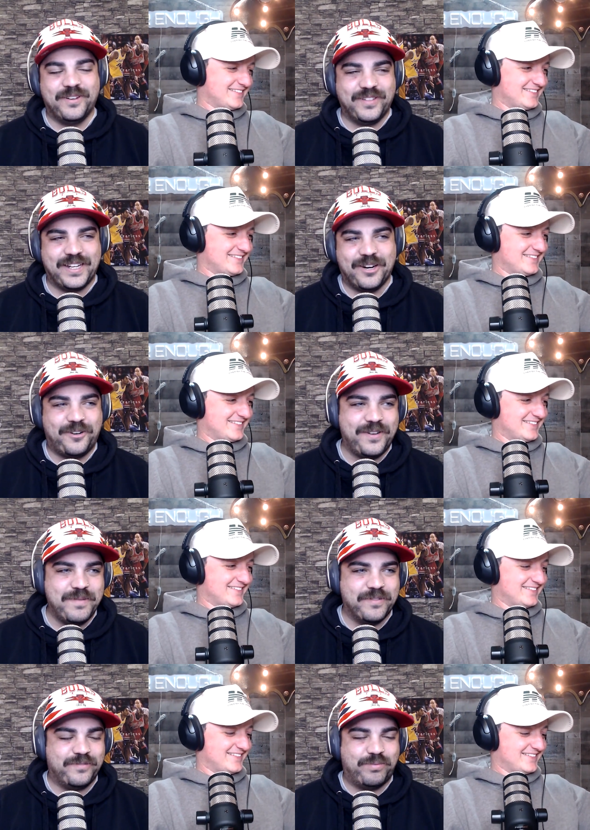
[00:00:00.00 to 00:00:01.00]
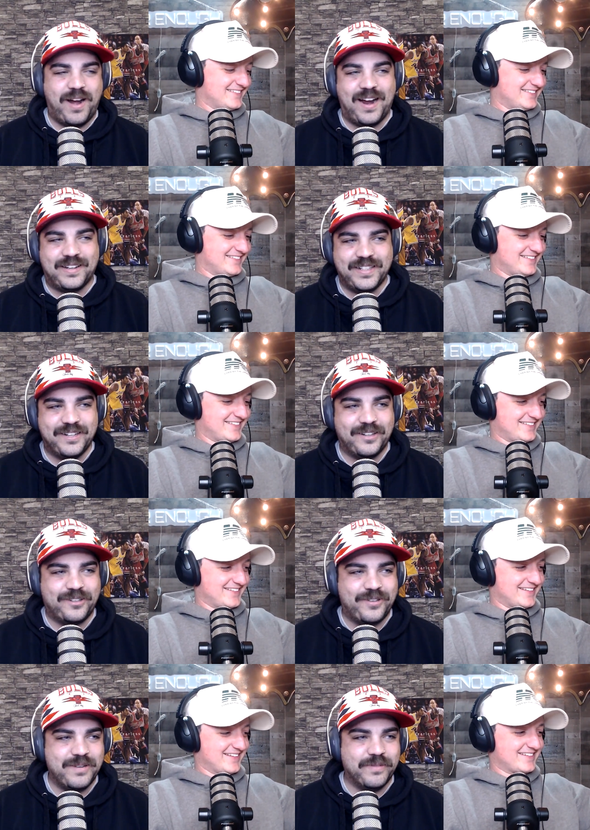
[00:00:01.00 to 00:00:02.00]
Speaker 1: like a cream of broccoli or a
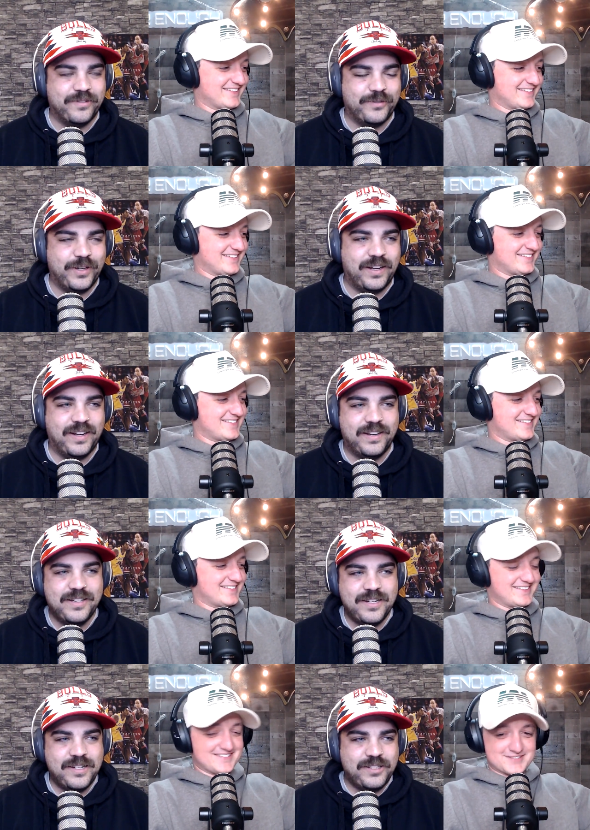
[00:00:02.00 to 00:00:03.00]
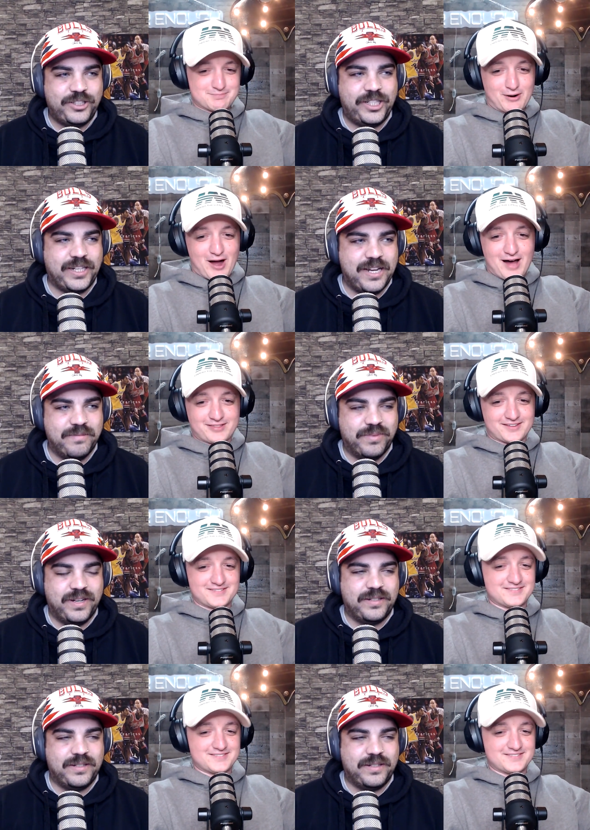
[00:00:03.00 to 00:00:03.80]
cream of uh, just chicken, broth. But